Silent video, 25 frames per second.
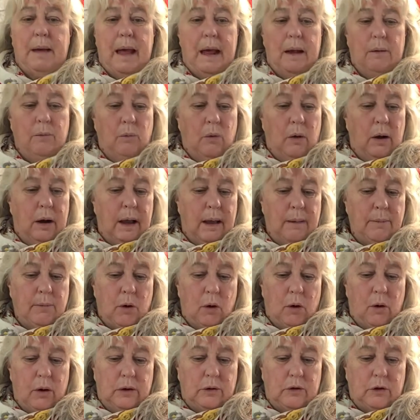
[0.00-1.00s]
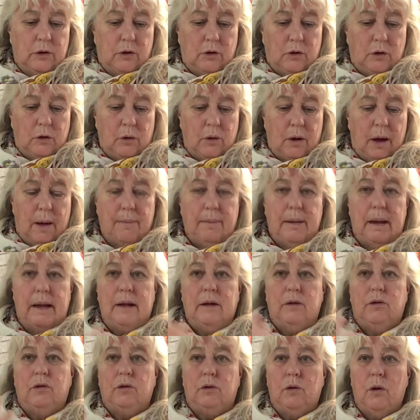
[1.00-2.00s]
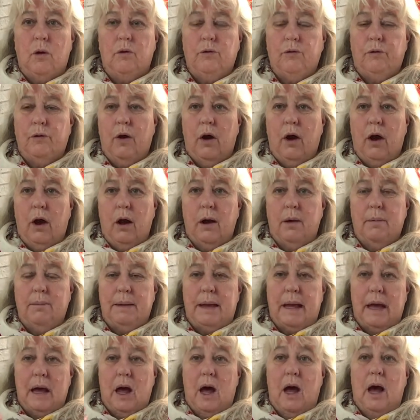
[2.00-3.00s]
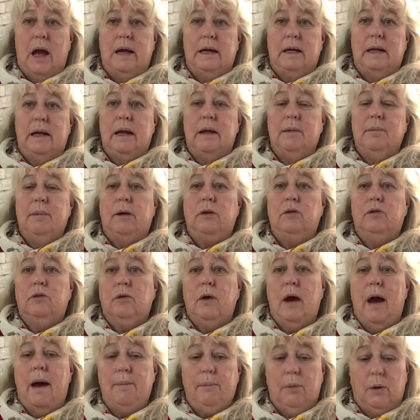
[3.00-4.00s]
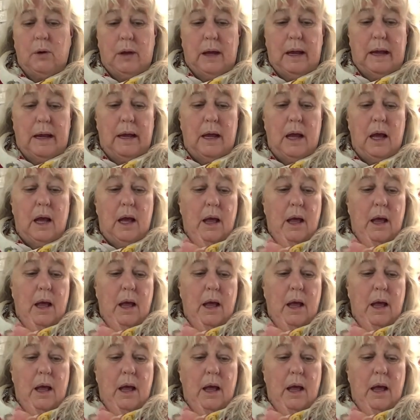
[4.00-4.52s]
And what I'm going to do, I'm getting so far behind in my scrapbooking